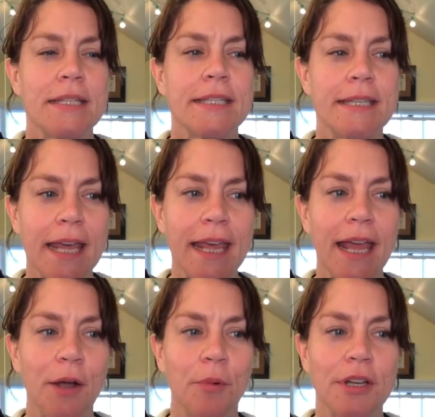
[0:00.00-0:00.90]
Today,
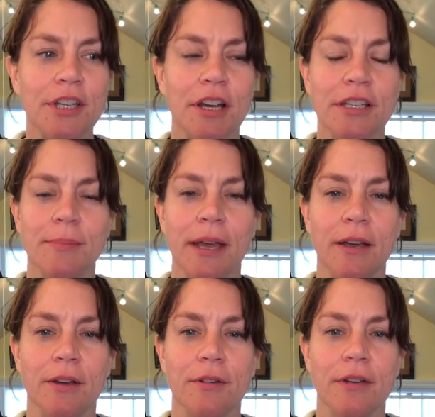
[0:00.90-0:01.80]
I want to talk
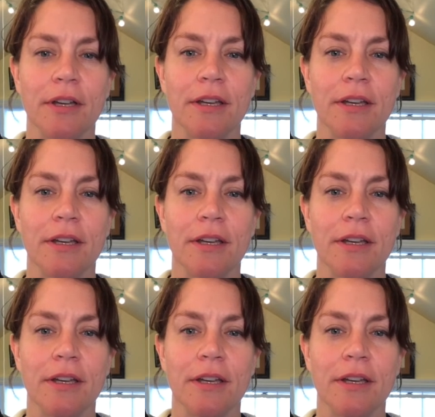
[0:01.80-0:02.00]
about